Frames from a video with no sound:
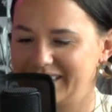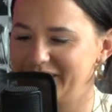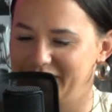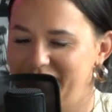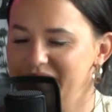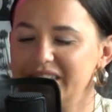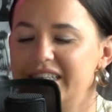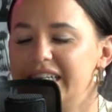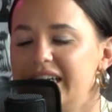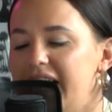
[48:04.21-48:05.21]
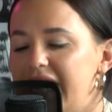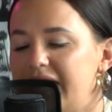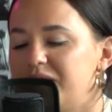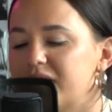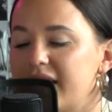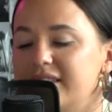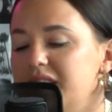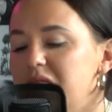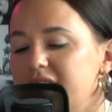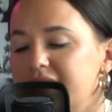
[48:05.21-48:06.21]
I don't know.
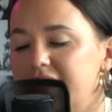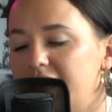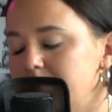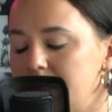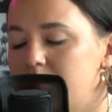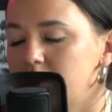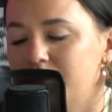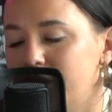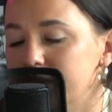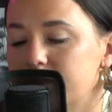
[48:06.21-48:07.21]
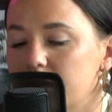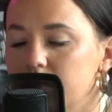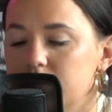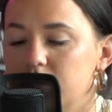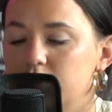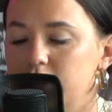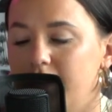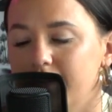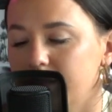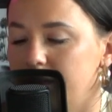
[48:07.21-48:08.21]
Kacie wasn't upset with her friends, though, so she
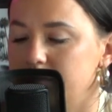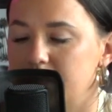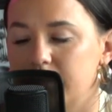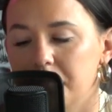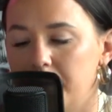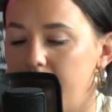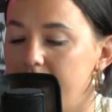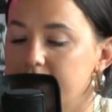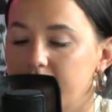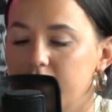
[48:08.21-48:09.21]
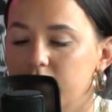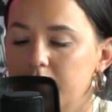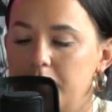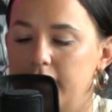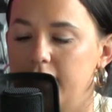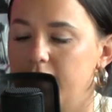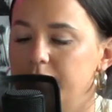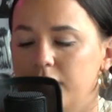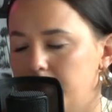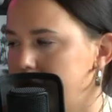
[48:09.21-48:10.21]
hugged them, said goodbye, and got on the
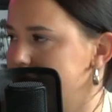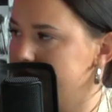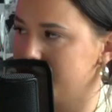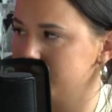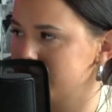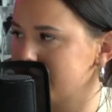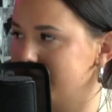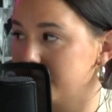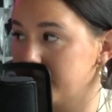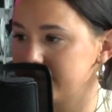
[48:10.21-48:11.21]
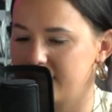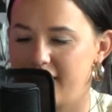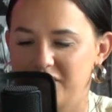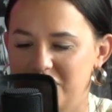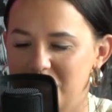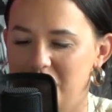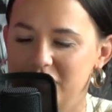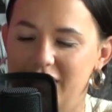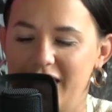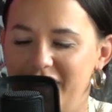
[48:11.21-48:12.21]
plane. Nope, just kidding, the bus after school
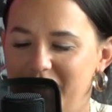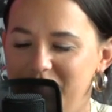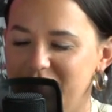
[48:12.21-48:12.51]
to head home.